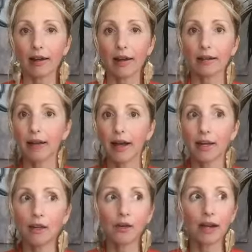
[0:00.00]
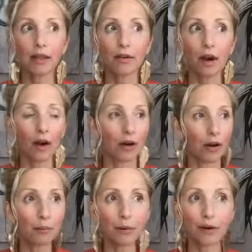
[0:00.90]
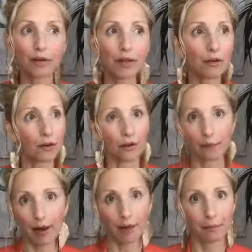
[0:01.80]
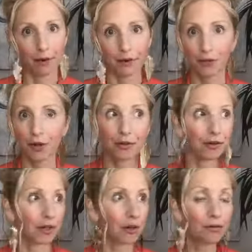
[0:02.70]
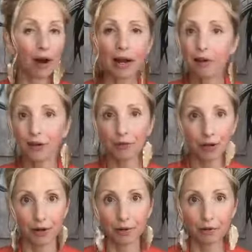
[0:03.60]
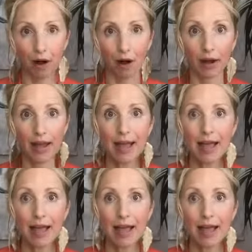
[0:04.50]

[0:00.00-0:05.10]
It's like you either are a good person or you're a bad person. You either did it right or you did it wrong.